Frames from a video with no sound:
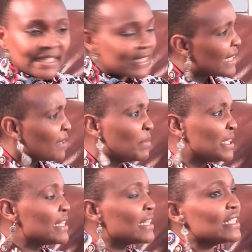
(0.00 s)
they say
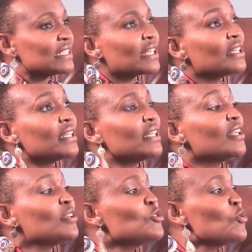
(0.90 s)
many things. And,
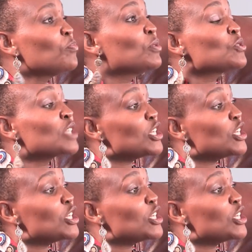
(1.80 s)
you know, because